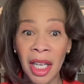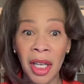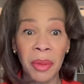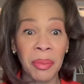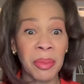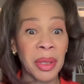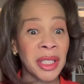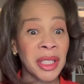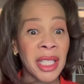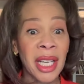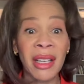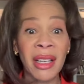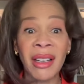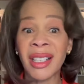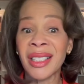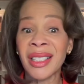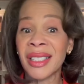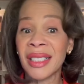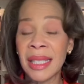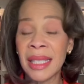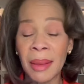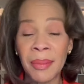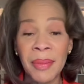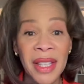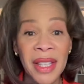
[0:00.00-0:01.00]
But there are
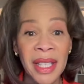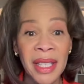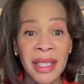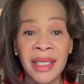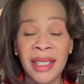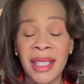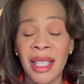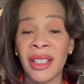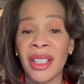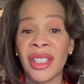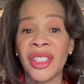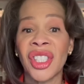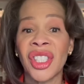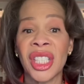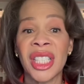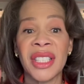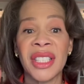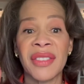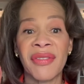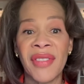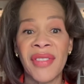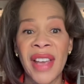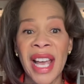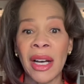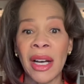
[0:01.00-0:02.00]
some things that are
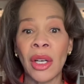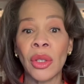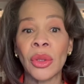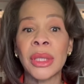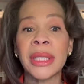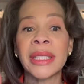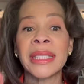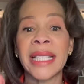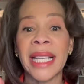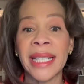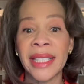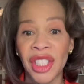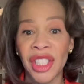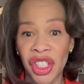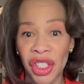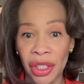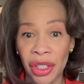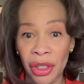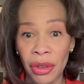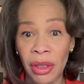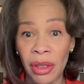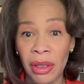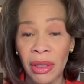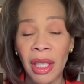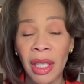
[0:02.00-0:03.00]
just
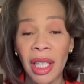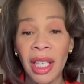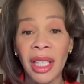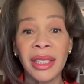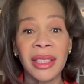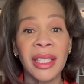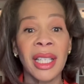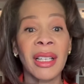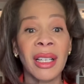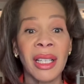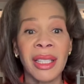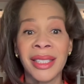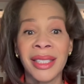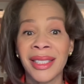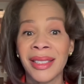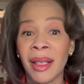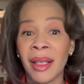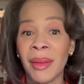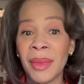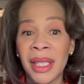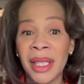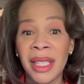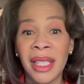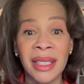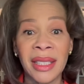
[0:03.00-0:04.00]
foundational. There are
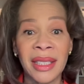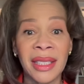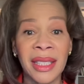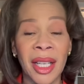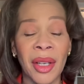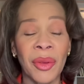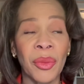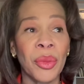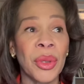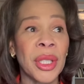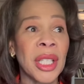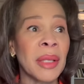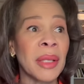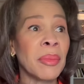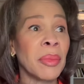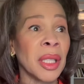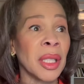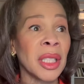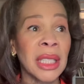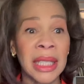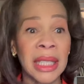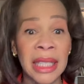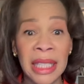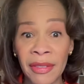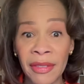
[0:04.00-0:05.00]
some things that we
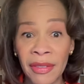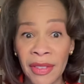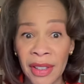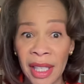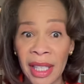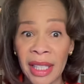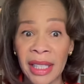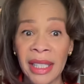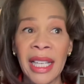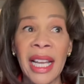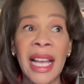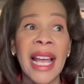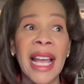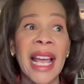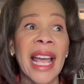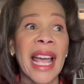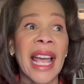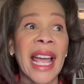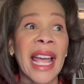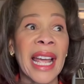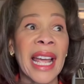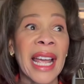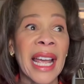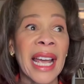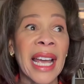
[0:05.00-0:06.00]
believe in.
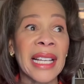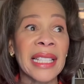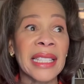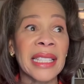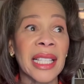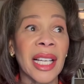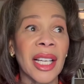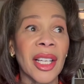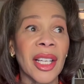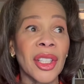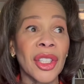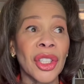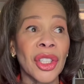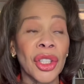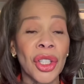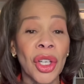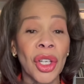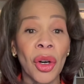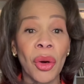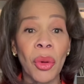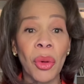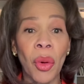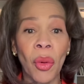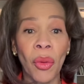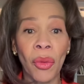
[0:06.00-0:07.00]
And,
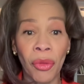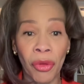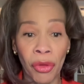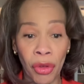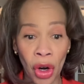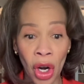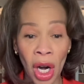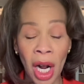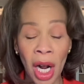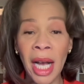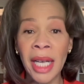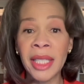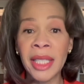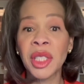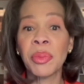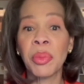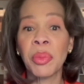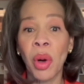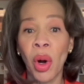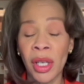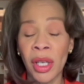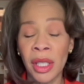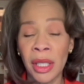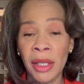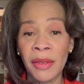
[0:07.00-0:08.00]
for us,
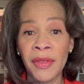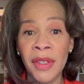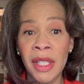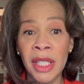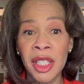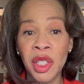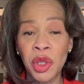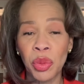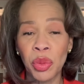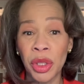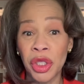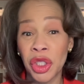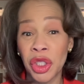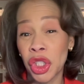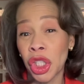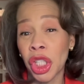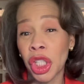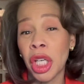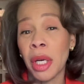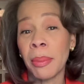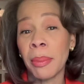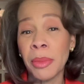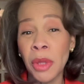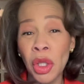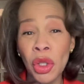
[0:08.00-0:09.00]
part of this was to
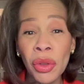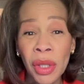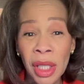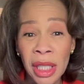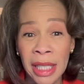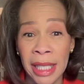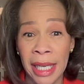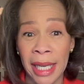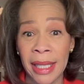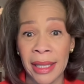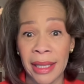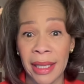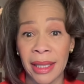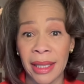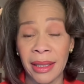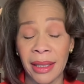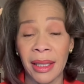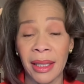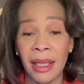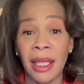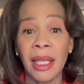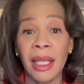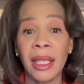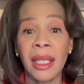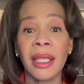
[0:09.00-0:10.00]
communicate it
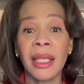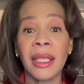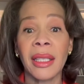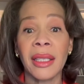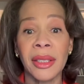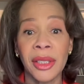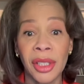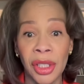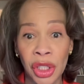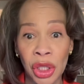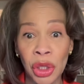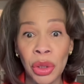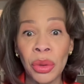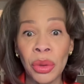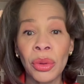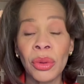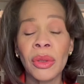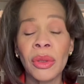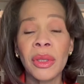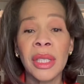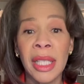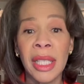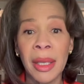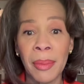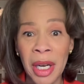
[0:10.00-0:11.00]
to
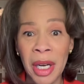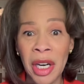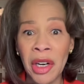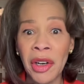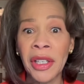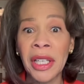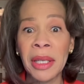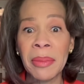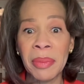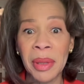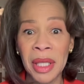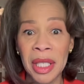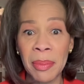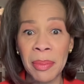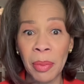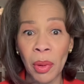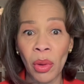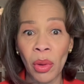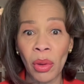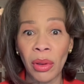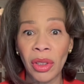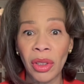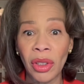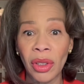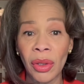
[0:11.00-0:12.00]
the American
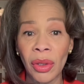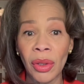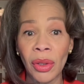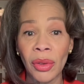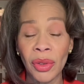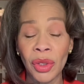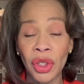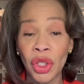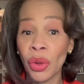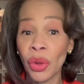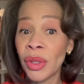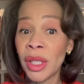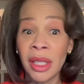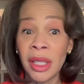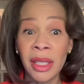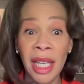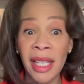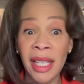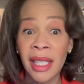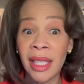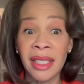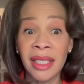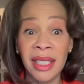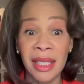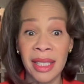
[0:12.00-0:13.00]
people so that they
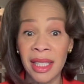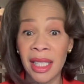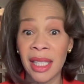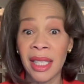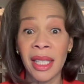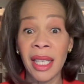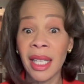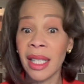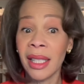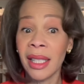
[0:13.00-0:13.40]
can see